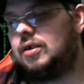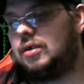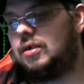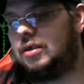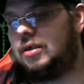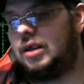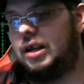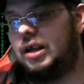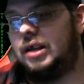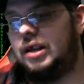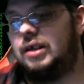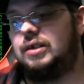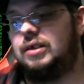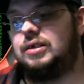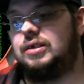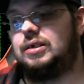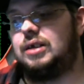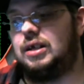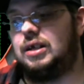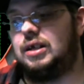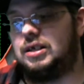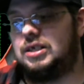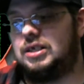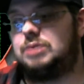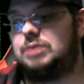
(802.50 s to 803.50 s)
like
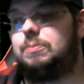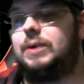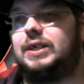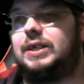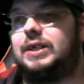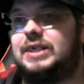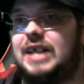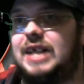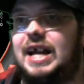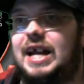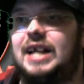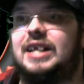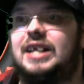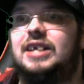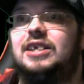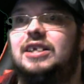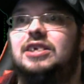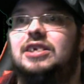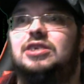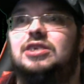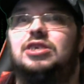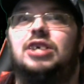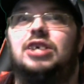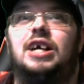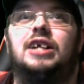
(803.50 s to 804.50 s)
a spectacular
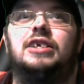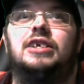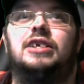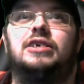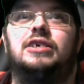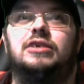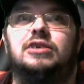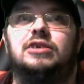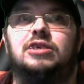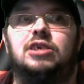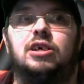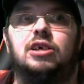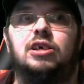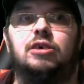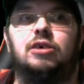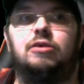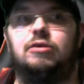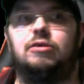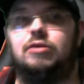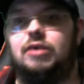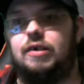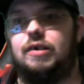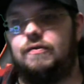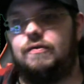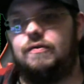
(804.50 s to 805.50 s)
challenge. So
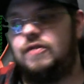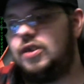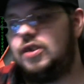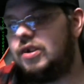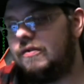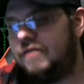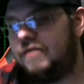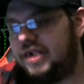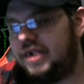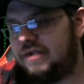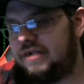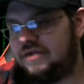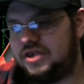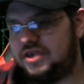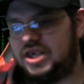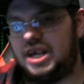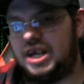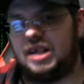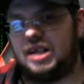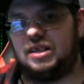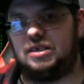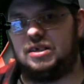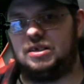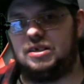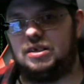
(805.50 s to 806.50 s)
if you can think of a
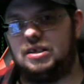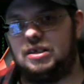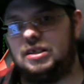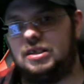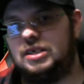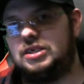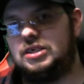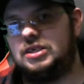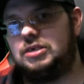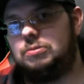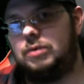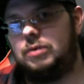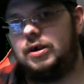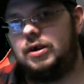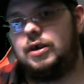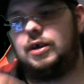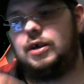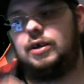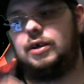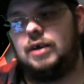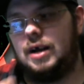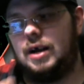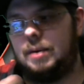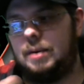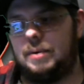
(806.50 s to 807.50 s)
challenge, this is
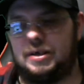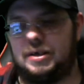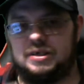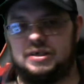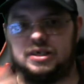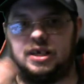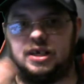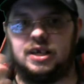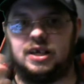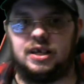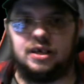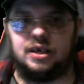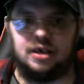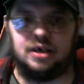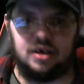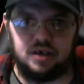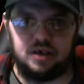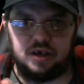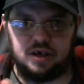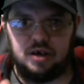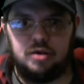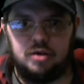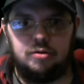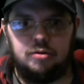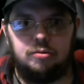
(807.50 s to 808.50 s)
where I'm asking
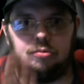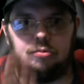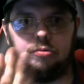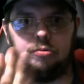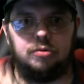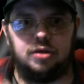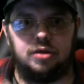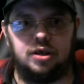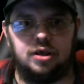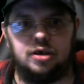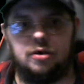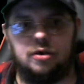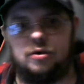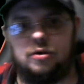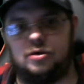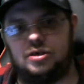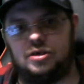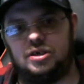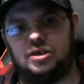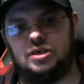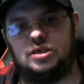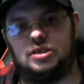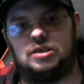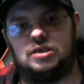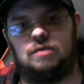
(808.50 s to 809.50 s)
you, the
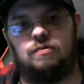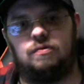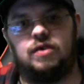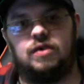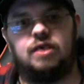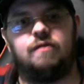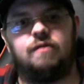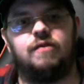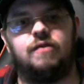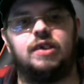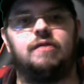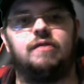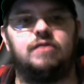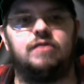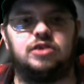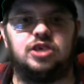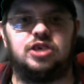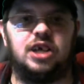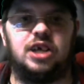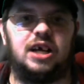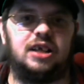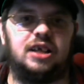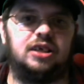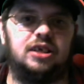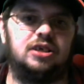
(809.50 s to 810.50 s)
audience, if you can think of a
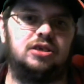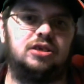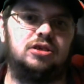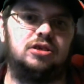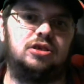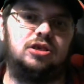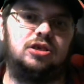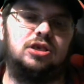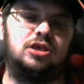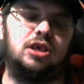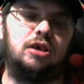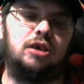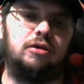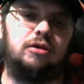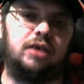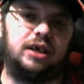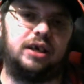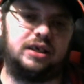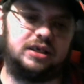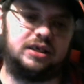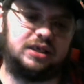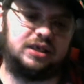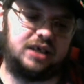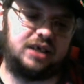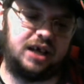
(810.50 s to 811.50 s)
challenge, you know,
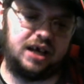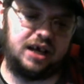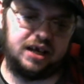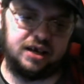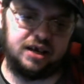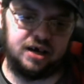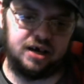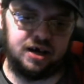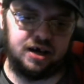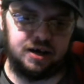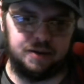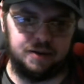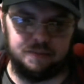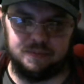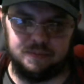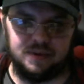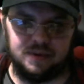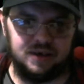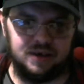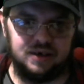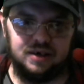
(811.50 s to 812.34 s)
like saying, you